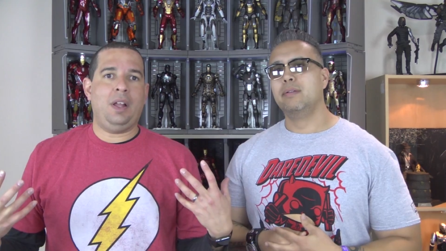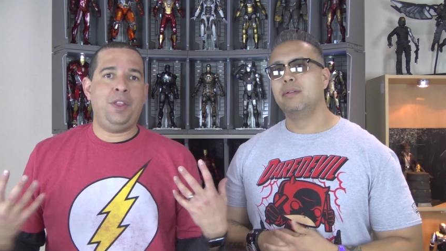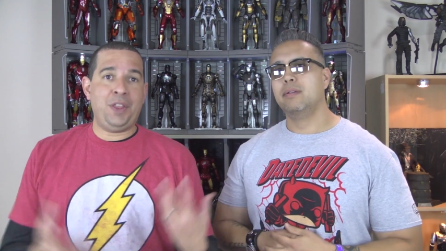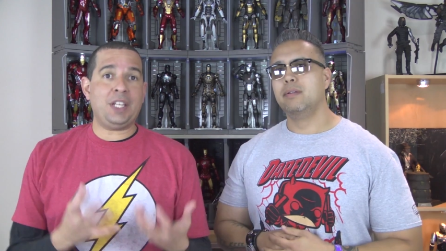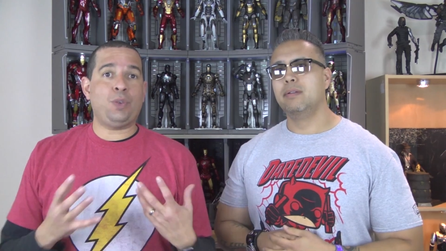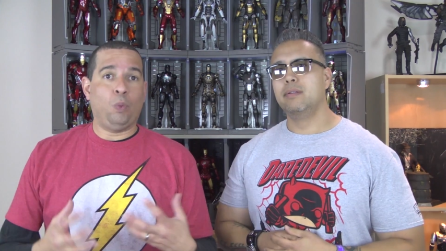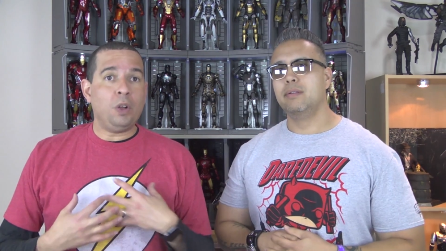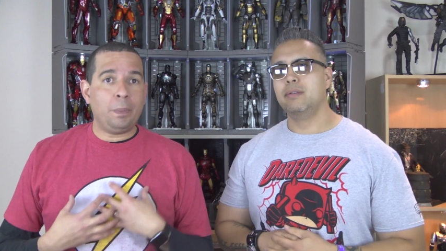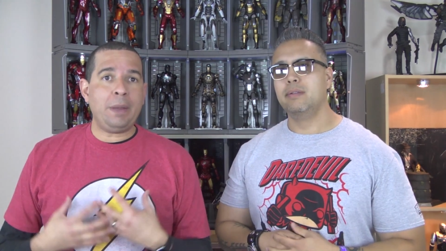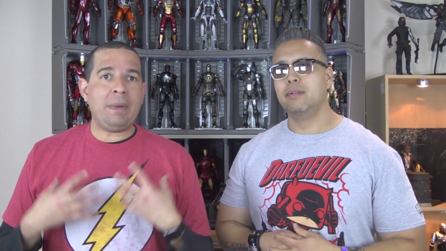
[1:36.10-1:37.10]
Speaker 1: this
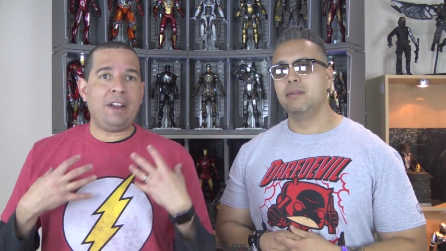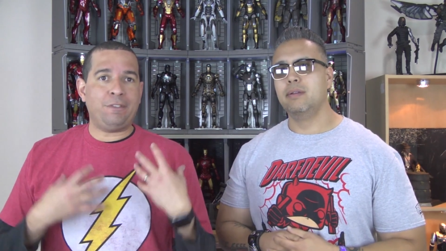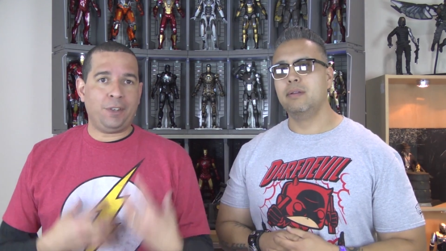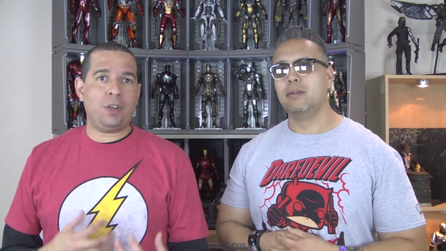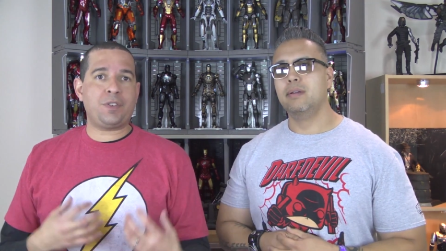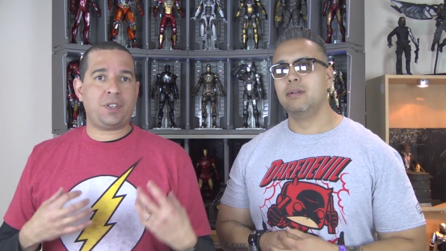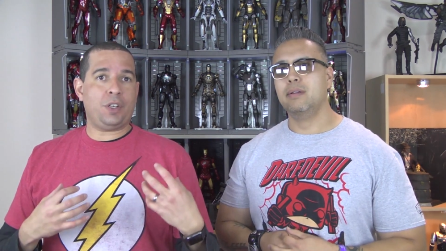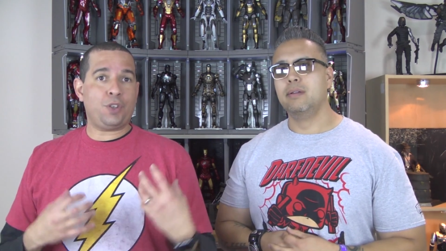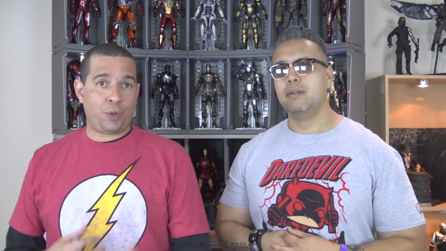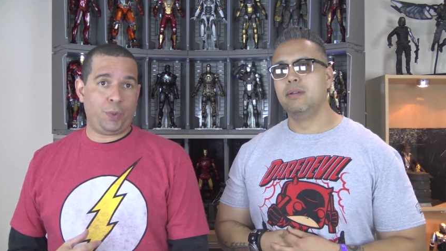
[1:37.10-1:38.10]
will be my first
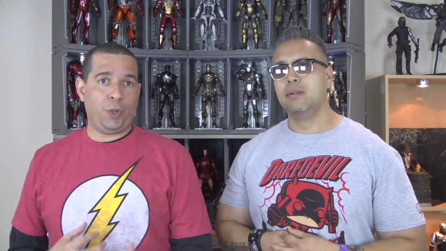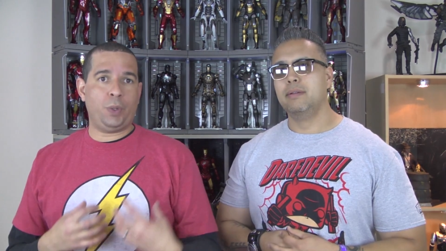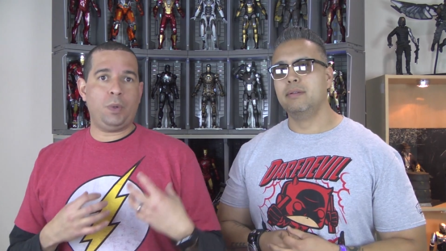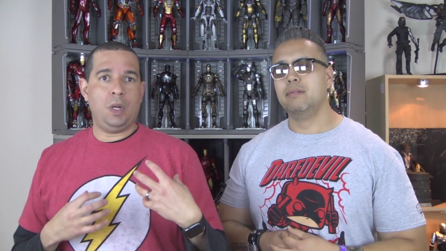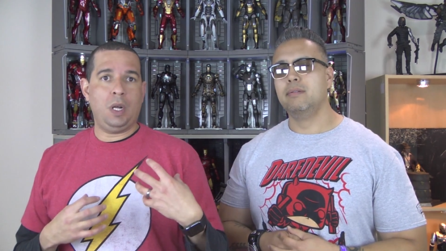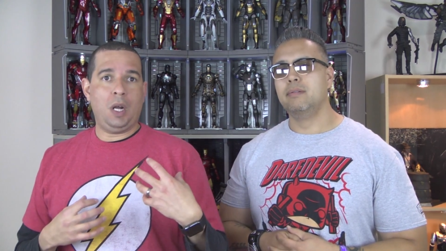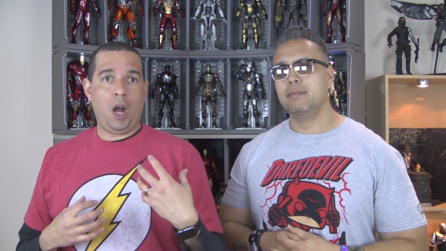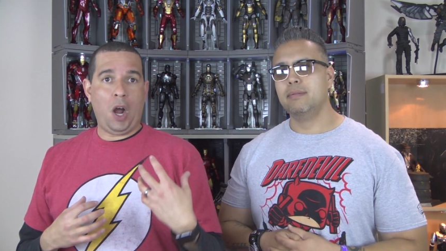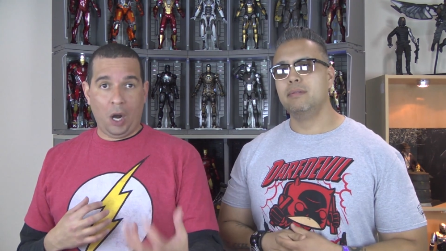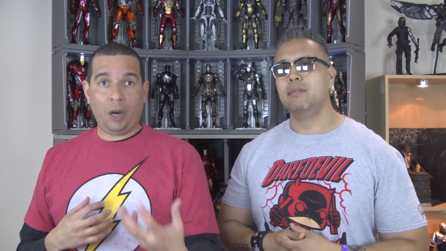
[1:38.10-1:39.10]
true
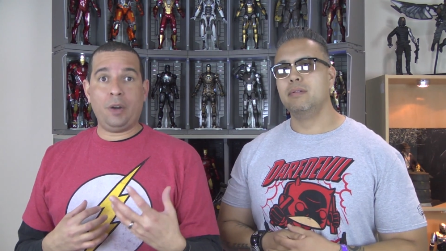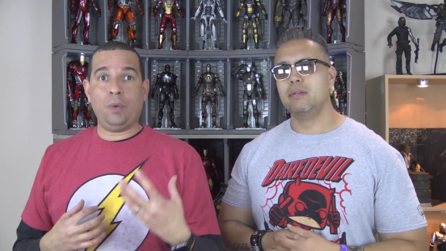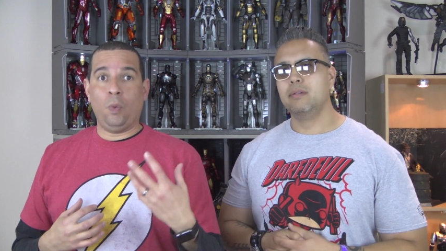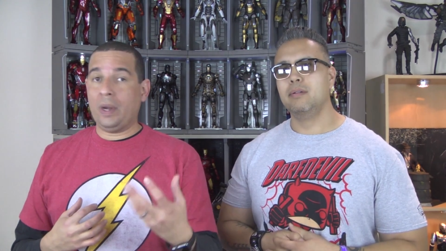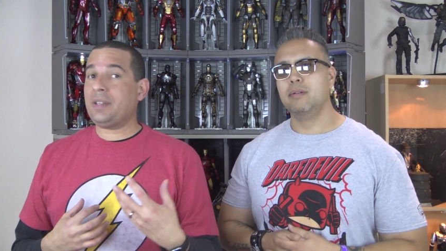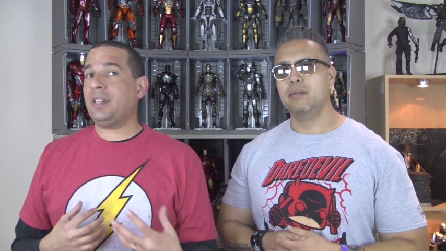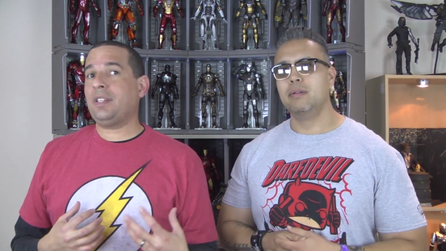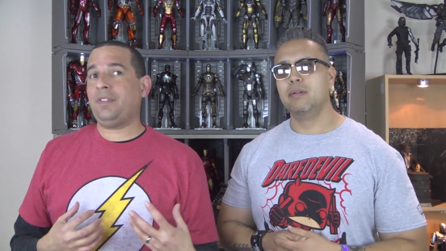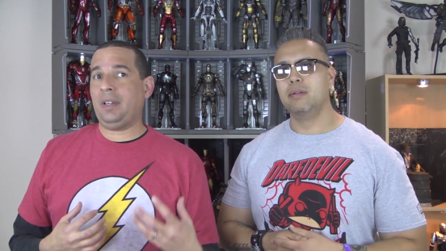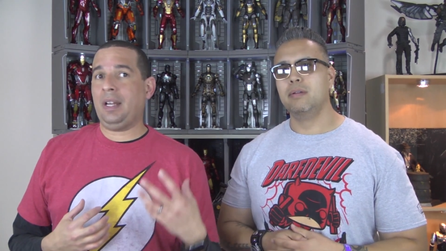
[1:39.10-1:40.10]
horror one
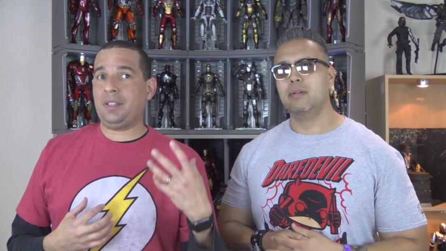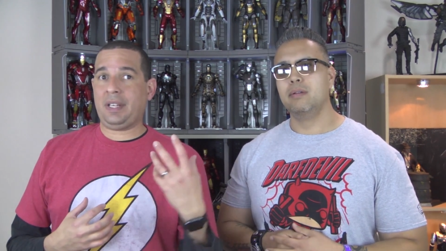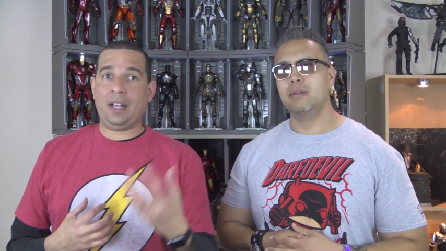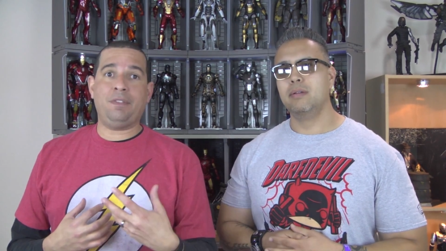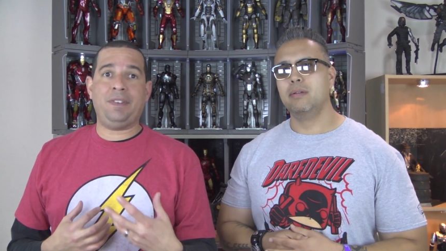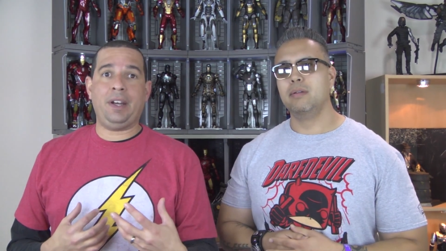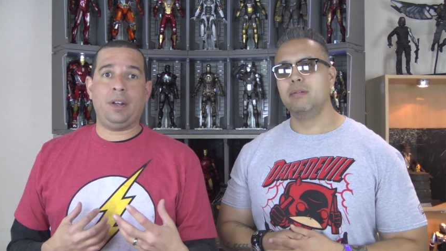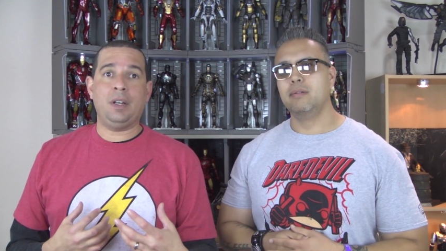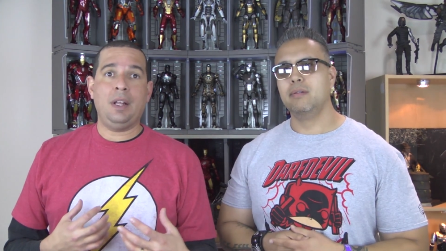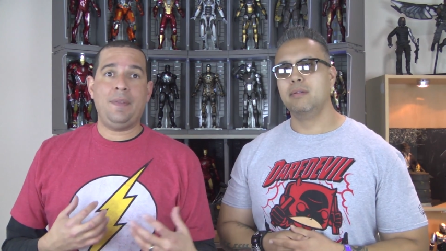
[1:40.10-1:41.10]
six uh, scale
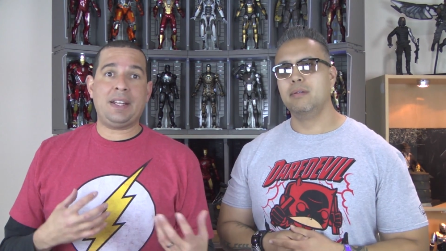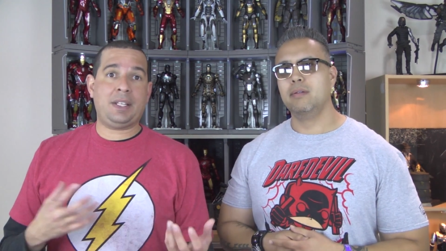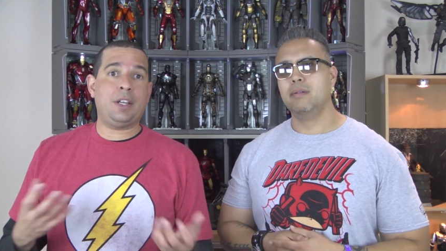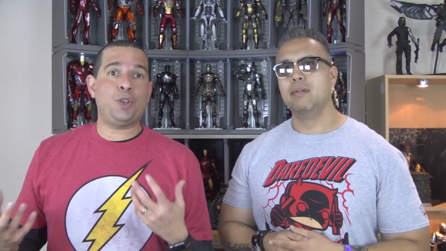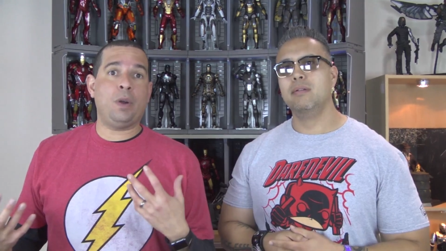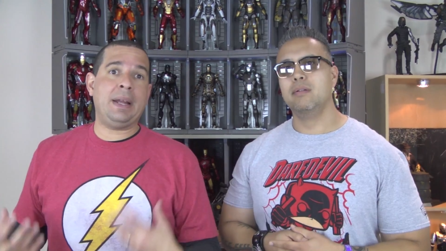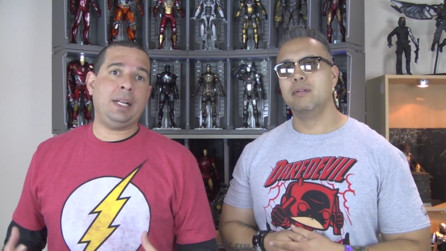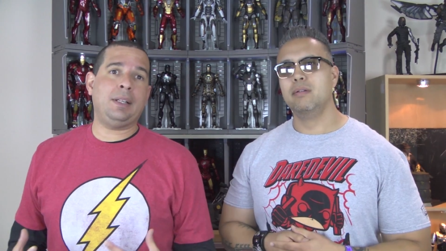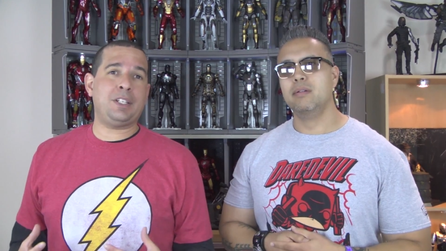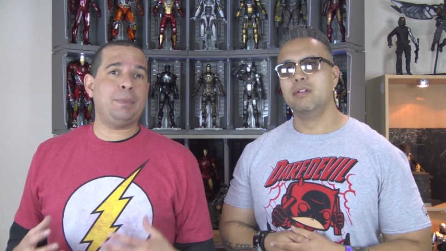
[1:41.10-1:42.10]
figure that's going to join my
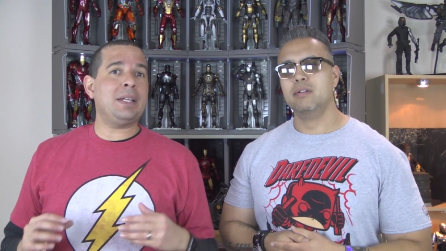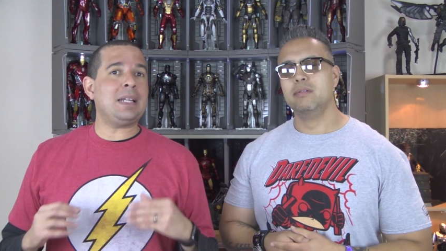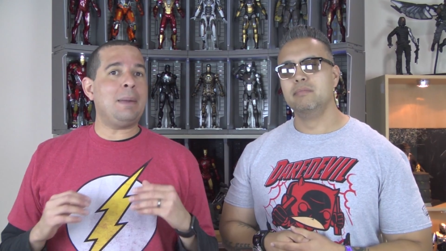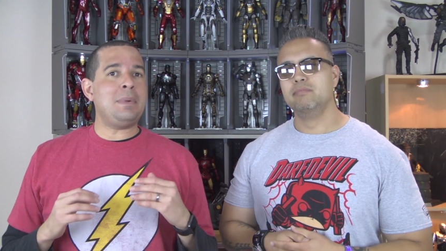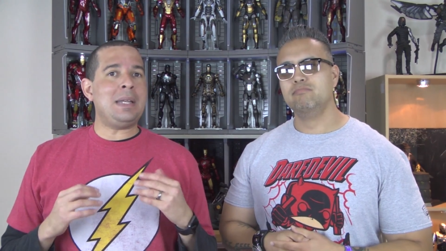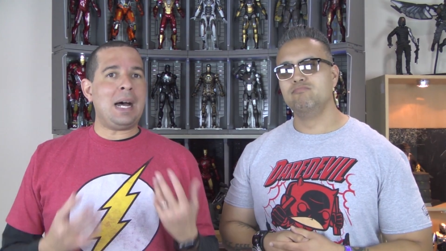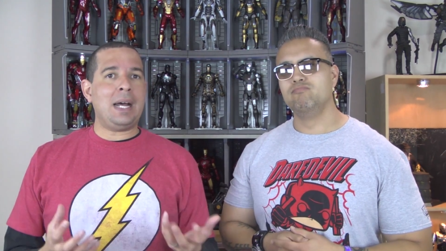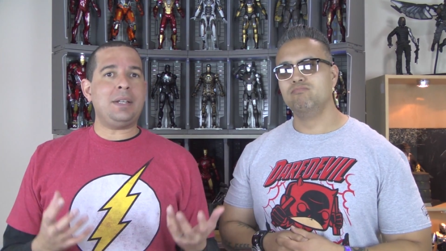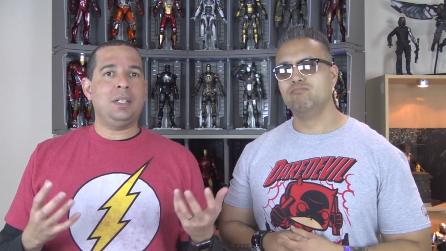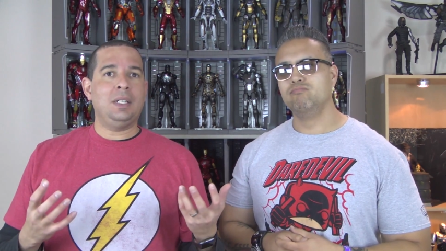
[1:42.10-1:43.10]
collection because I'm not